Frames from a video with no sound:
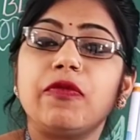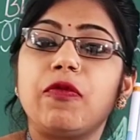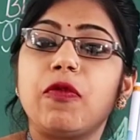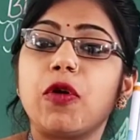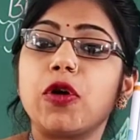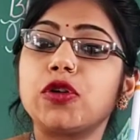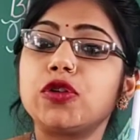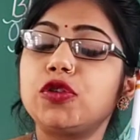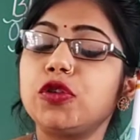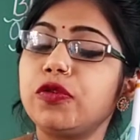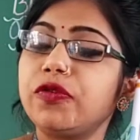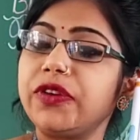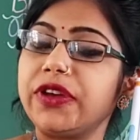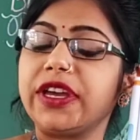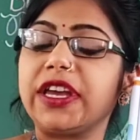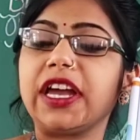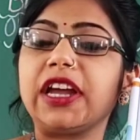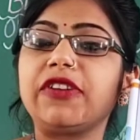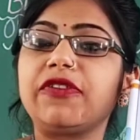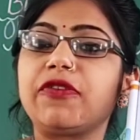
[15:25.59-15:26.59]
What do
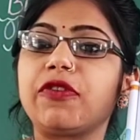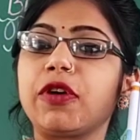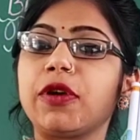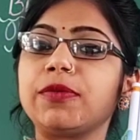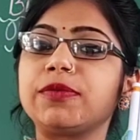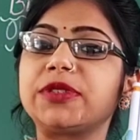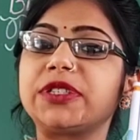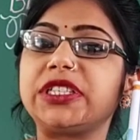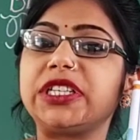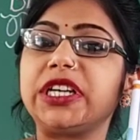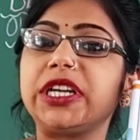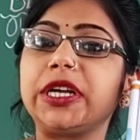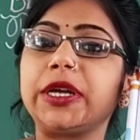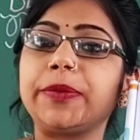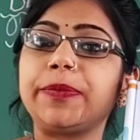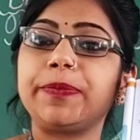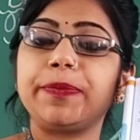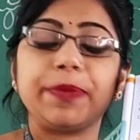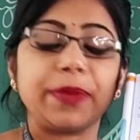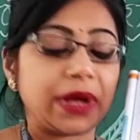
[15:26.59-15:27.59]
we get from
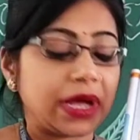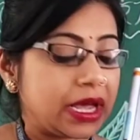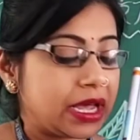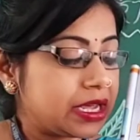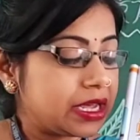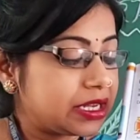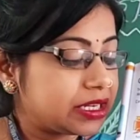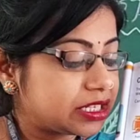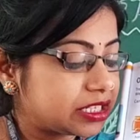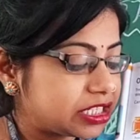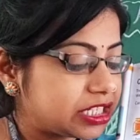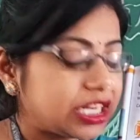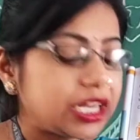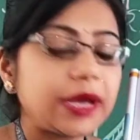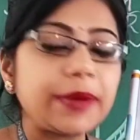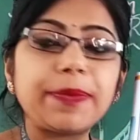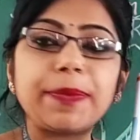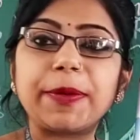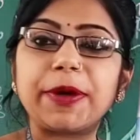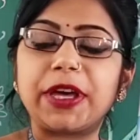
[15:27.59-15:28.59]
sheep?
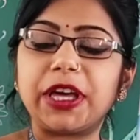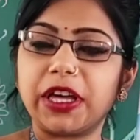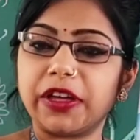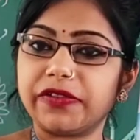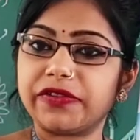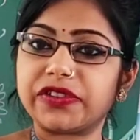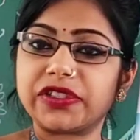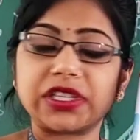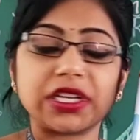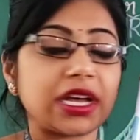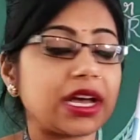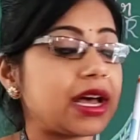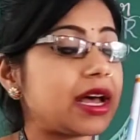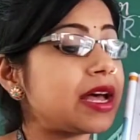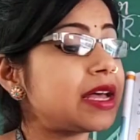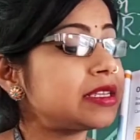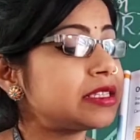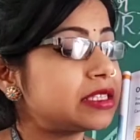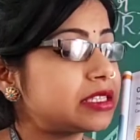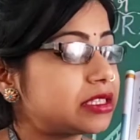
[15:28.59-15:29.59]
Sheep gives
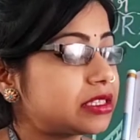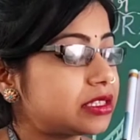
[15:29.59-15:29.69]
us